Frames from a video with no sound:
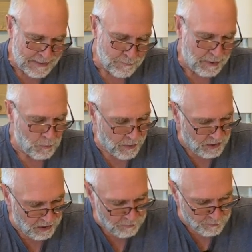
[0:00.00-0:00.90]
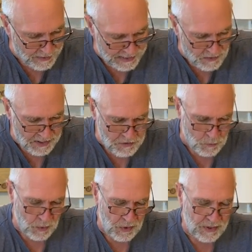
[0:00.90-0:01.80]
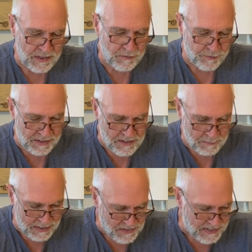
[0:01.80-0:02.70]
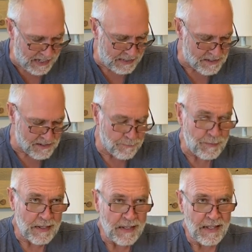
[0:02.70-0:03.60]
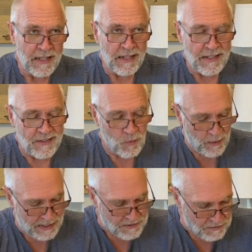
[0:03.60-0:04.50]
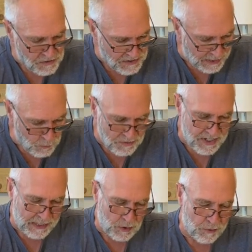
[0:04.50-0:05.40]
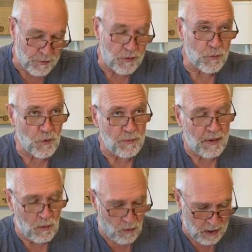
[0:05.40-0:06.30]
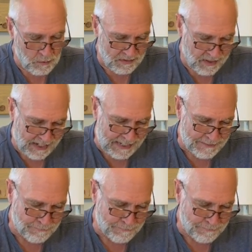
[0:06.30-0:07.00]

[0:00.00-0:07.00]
by regularly feeding on his word and confessing my sins, the weeds of sin will take over and ruin my walk with God.